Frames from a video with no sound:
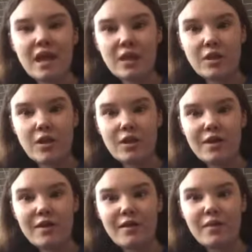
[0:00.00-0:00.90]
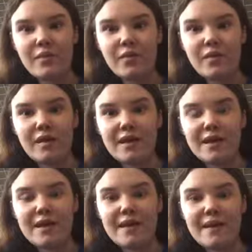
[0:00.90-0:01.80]
and oh
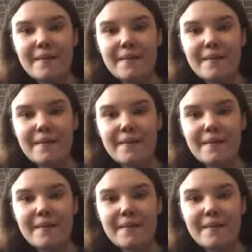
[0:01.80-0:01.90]
boy,